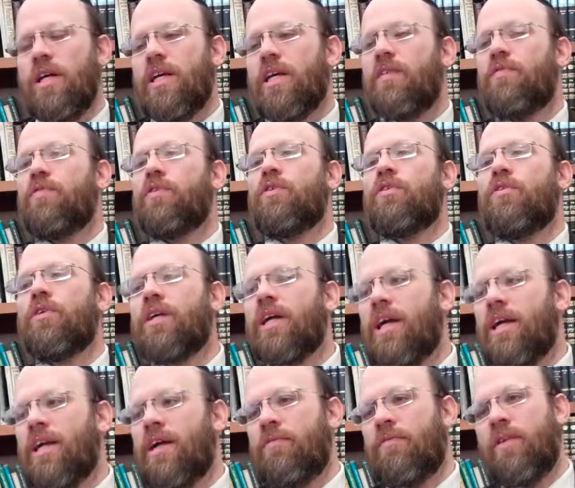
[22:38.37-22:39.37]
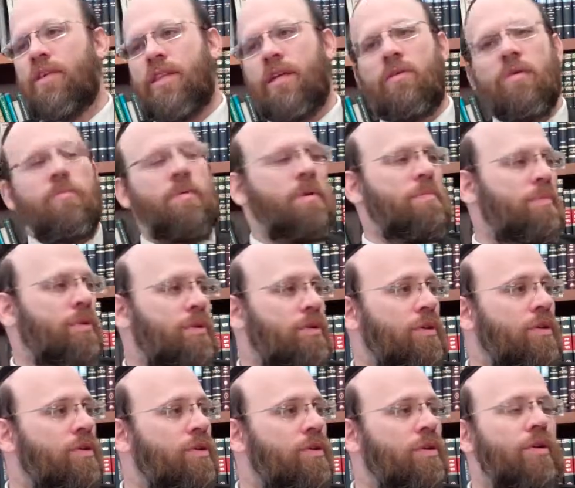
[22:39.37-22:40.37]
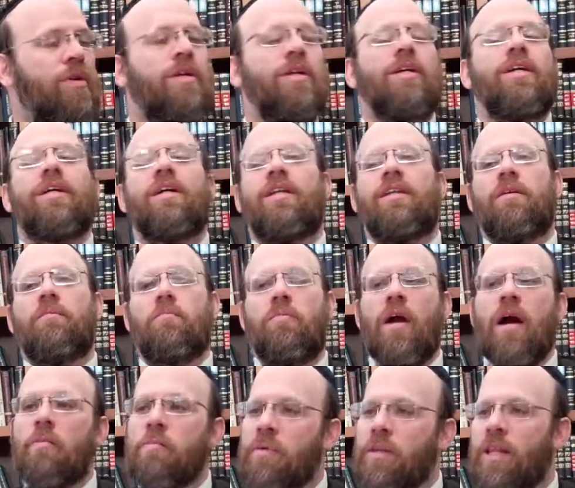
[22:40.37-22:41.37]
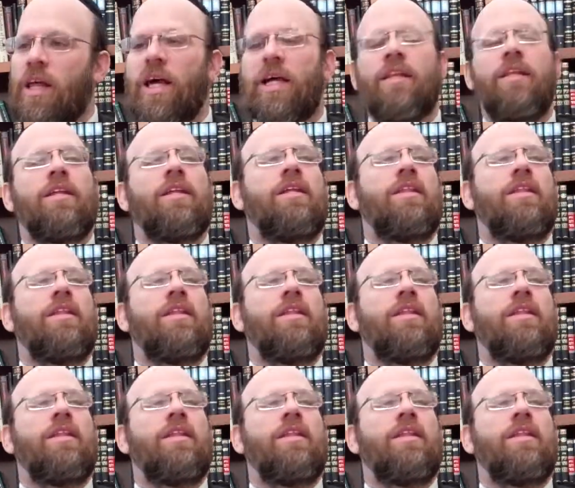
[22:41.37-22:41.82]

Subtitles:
if you look at everything what people do in the proper light,